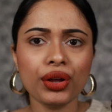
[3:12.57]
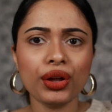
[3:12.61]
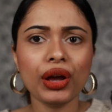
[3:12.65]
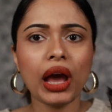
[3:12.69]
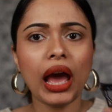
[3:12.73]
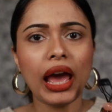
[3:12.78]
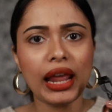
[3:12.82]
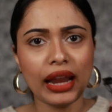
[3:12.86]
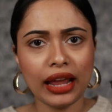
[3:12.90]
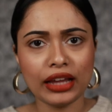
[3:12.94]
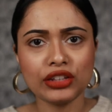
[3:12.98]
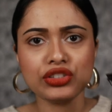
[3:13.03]

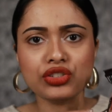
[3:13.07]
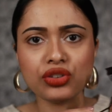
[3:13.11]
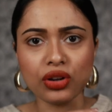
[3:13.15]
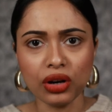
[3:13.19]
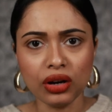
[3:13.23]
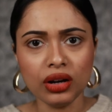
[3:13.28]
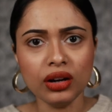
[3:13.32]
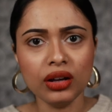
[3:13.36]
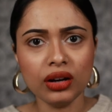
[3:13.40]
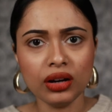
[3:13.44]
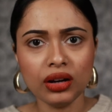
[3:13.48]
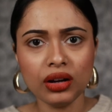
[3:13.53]
eyelash
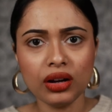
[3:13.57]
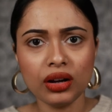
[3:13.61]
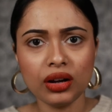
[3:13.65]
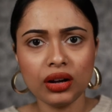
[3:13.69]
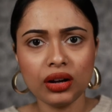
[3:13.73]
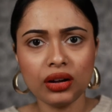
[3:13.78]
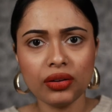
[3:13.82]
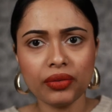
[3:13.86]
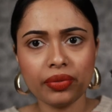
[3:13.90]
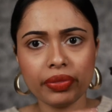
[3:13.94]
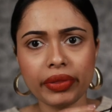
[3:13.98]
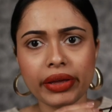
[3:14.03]
curler.
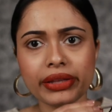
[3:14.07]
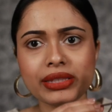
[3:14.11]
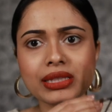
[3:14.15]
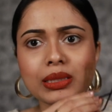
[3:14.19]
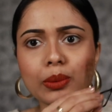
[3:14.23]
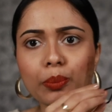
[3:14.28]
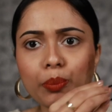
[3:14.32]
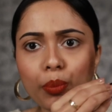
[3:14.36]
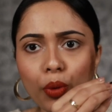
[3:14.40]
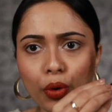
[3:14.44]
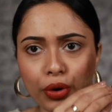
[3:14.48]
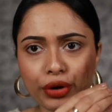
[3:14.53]
That's
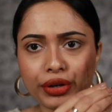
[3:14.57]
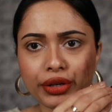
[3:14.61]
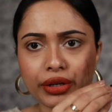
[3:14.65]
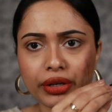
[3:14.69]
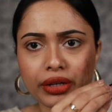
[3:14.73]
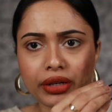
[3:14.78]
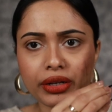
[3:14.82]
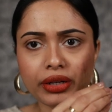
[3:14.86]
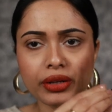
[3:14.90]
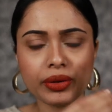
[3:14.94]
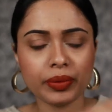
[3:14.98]
important.